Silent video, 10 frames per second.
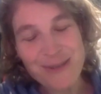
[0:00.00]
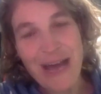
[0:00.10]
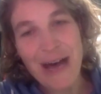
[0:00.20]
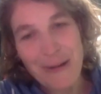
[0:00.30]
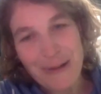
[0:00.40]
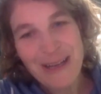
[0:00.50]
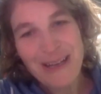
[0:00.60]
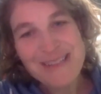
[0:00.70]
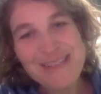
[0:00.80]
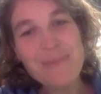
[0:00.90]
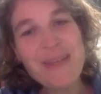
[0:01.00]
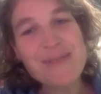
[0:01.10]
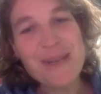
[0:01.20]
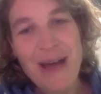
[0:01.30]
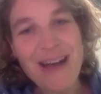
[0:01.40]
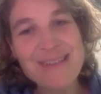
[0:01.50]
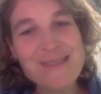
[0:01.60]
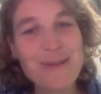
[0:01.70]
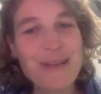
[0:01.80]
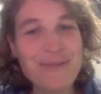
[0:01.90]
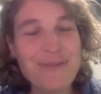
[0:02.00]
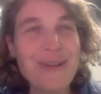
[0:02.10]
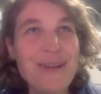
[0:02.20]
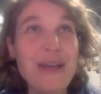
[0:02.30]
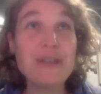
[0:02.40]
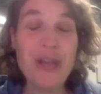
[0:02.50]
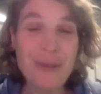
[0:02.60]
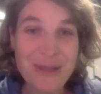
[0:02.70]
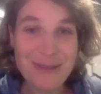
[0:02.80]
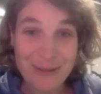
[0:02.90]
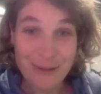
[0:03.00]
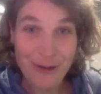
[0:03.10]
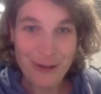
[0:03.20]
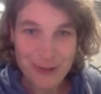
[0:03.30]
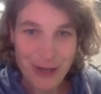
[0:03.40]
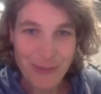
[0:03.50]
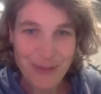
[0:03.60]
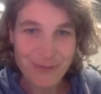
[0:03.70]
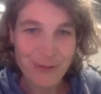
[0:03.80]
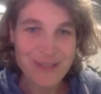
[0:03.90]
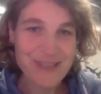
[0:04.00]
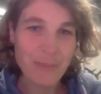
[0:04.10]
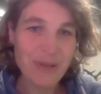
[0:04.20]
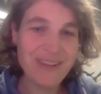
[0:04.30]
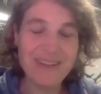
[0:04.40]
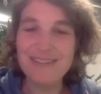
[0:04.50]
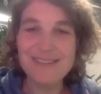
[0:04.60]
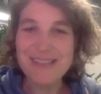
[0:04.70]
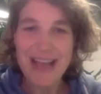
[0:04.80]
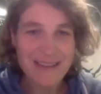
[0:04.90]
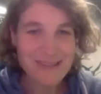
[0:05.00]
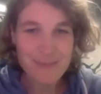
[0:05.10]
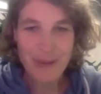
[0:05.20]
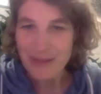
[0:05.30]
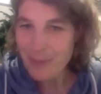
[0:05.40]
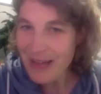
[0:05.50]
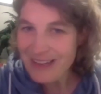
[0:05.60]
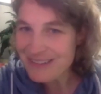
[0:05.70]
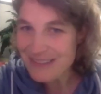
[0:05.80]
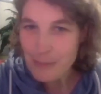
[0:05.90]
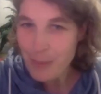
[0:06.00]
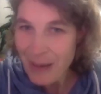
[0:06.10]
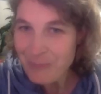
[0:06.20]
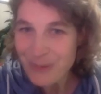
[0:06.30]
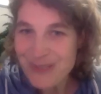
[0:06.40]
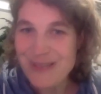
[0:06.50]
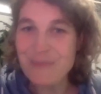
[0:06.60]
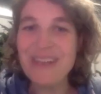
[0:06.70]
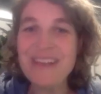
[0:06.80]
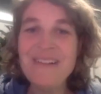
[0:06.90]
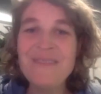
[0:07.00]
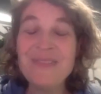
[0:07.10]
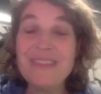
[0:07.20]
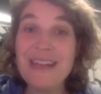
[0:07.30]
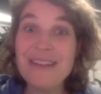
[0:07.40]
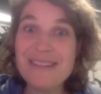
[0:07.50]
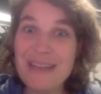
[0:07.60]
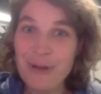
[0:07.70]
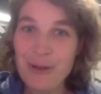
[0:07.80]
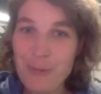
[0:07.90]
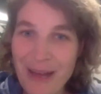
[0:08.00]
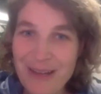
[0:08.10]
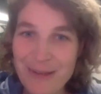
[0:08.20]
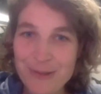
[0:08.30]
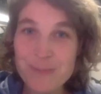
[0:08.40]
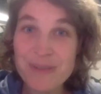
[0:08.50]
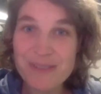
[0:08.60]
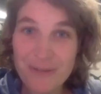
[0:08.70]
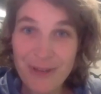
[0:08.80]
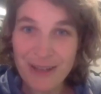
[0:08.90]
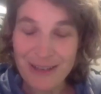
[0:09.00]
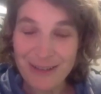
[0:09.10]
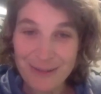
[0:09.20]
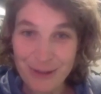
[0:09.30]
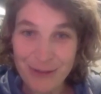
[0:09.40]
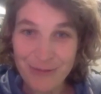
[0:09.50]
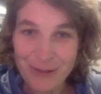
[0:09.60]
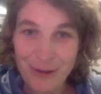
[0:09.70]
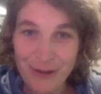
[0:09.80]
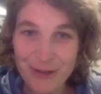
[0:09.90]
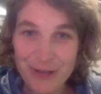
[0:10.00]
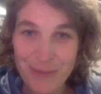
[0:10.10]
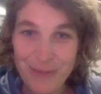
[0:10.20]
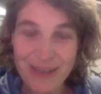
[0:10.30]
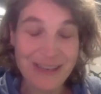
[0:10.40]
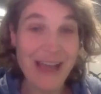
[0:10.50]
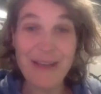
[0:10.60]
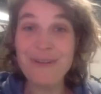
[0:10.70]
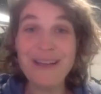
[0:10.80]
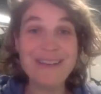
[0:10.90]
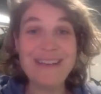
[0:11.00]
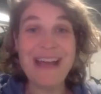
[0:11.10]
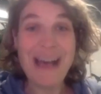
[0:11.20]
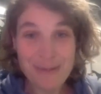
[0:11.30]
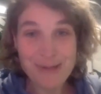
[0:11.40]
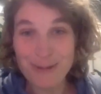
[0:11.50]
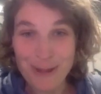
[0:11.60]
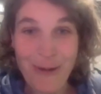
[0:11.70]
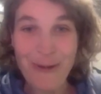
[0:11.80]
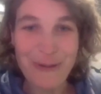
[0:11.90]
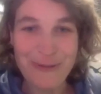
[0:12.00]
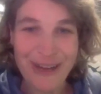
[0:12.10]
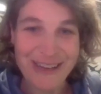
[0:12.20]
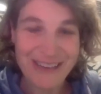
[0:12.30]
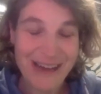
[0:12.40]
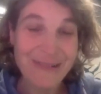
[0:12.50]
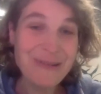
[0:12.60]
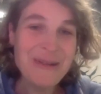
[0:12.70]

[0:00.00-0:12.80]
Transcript: now sometimes I'm asked to give a German a talk in German, for example, here science by the pint in a pub or something. And then they require you specifically to give a talk in German. And I find it absolutely horrifying now